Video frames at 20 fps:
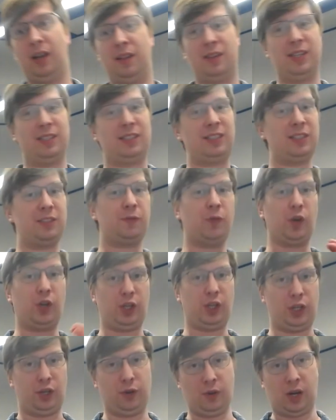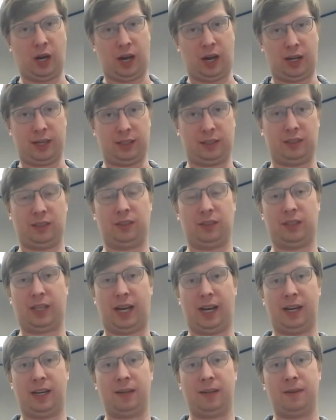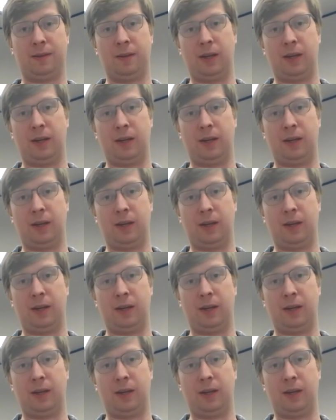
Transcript: This is for you guys, okay?